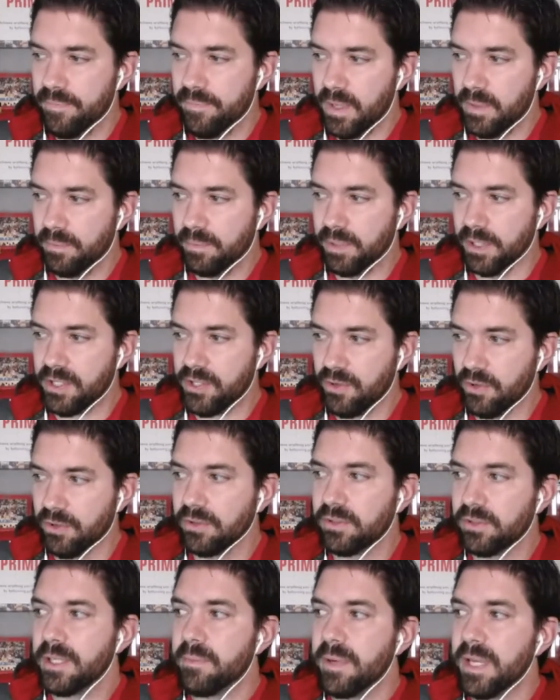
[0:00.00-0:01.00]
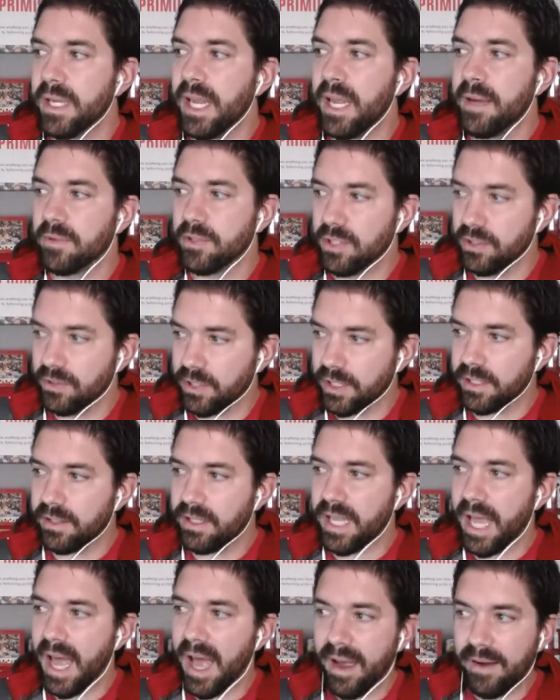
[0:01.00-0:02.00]
But certainly being able to look
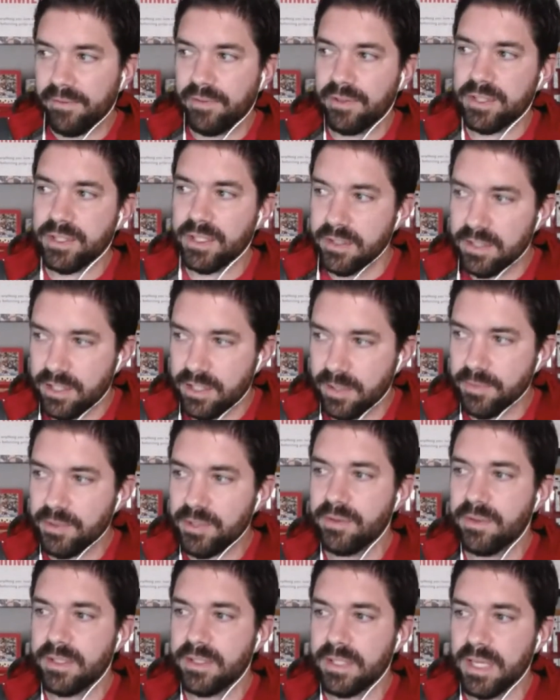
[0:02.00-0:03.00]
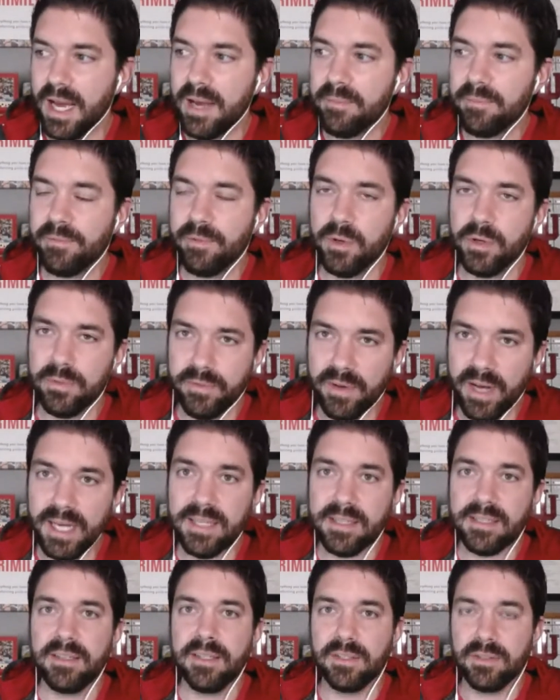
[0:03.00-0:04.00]
at the average consumption, the time per
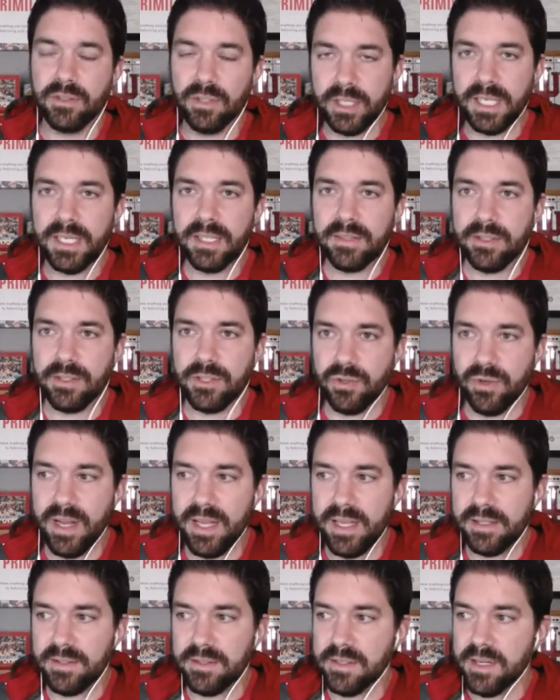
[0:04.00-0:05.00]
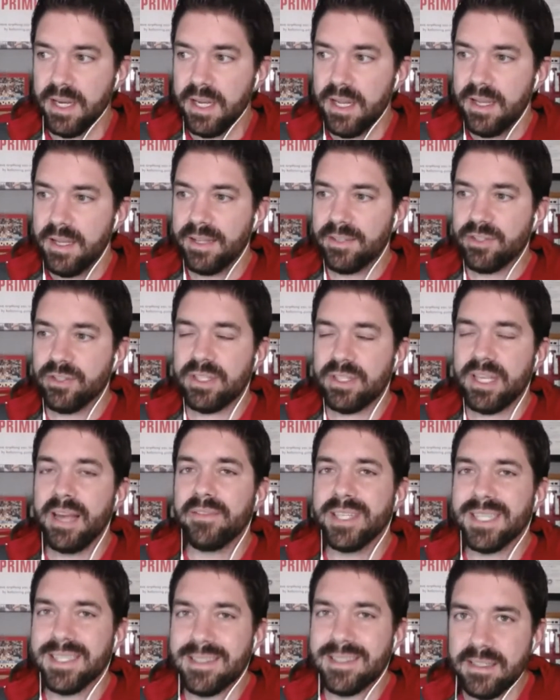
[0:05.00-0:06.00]
device, and then looking at the trends and just
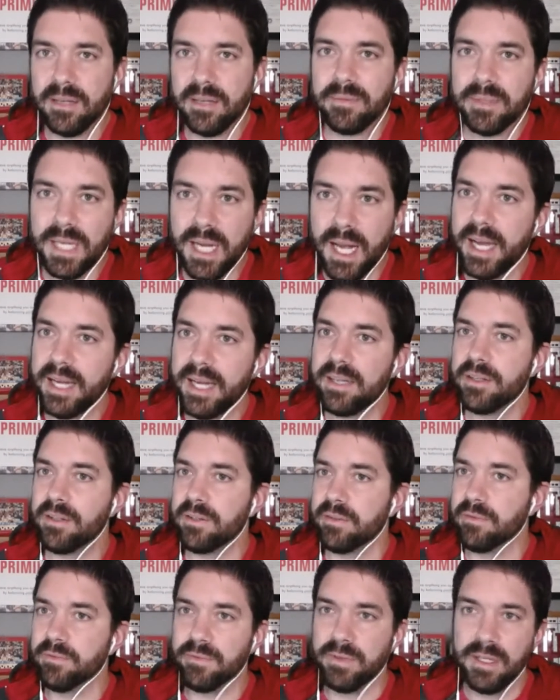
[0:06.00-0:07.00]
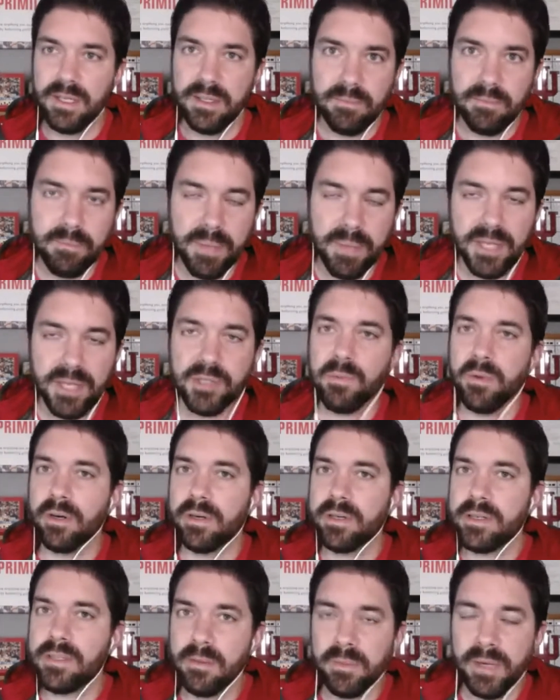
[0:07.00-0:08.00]
having some kind of
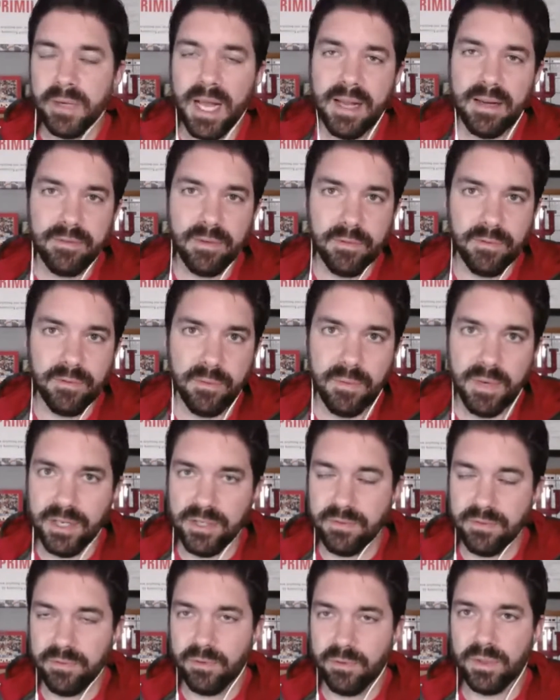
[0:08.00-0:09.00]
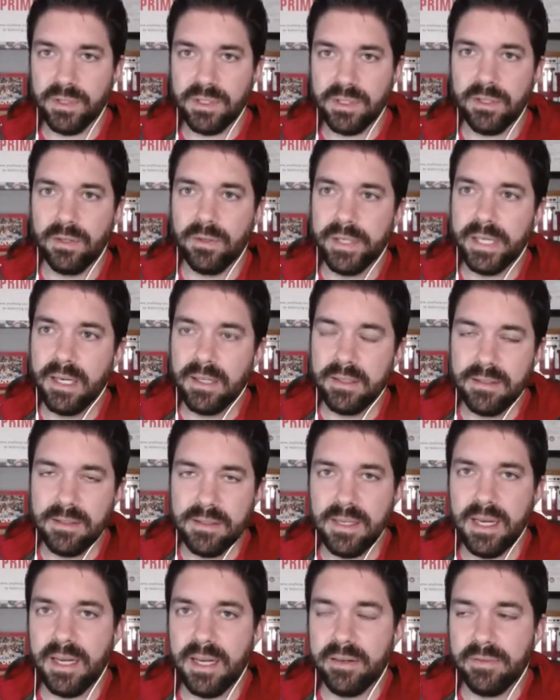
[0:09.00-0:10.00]
benchmark, some kind of information for what's going on
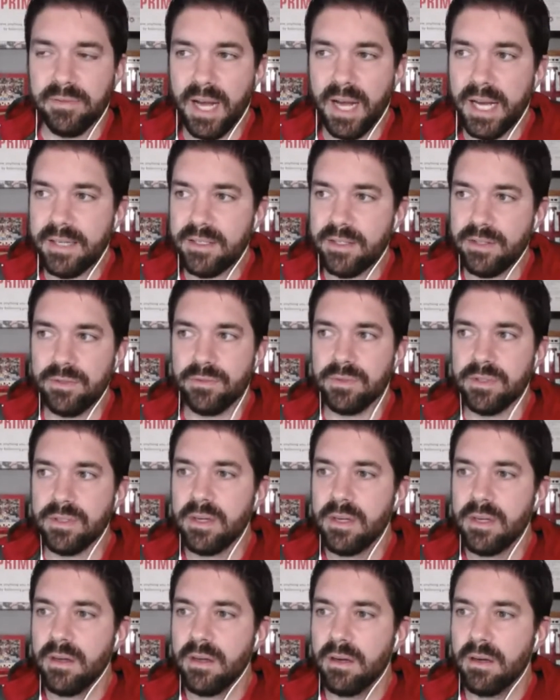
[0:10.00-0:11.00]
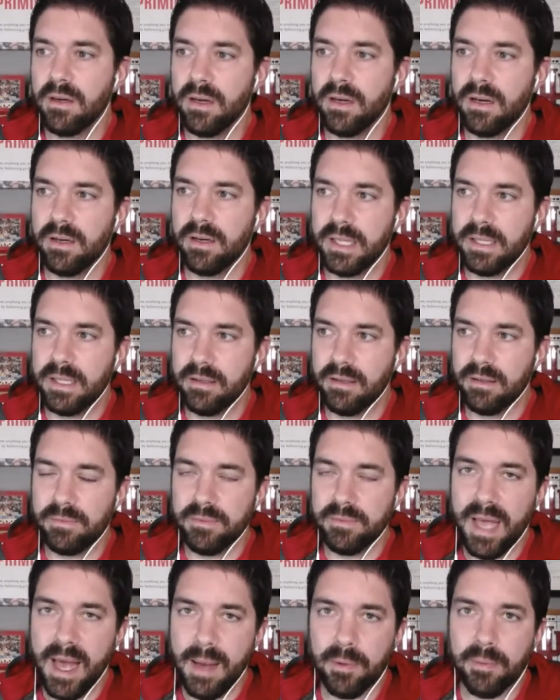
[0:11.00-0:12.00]
inside of iTunes and
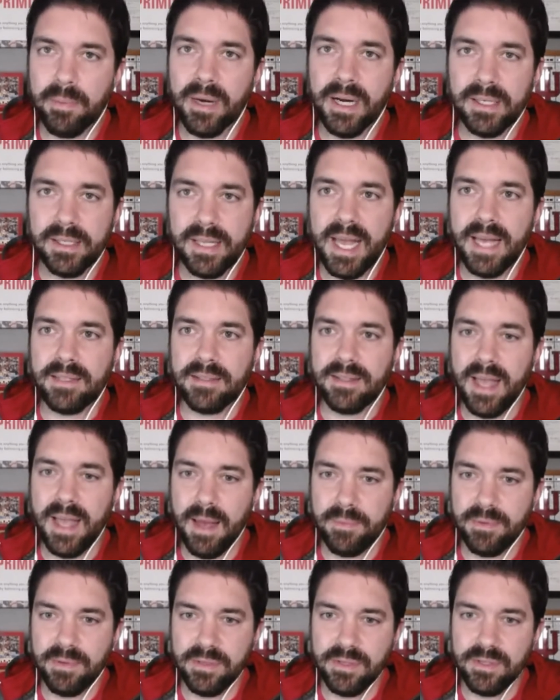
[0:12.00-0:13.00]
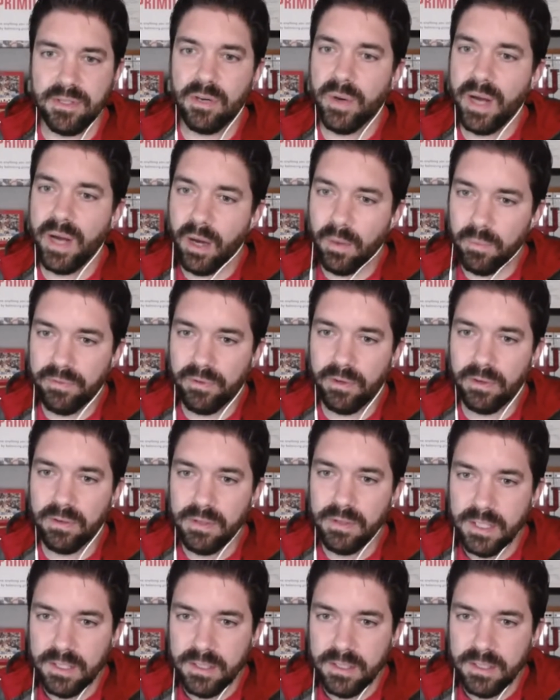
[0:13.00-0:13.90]
the Apple Podcast app is so helpful.